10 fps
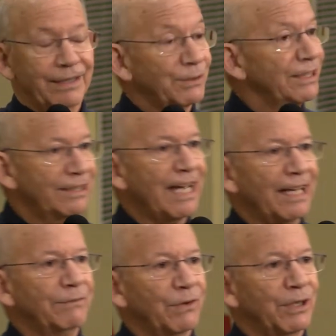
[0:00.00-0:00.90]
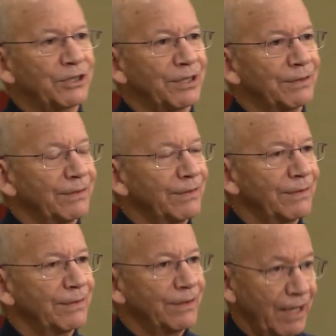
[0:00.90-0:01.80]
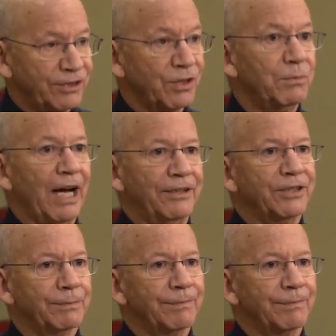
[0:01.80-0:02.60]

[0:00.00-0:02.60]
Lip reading: There was a second version, not so much.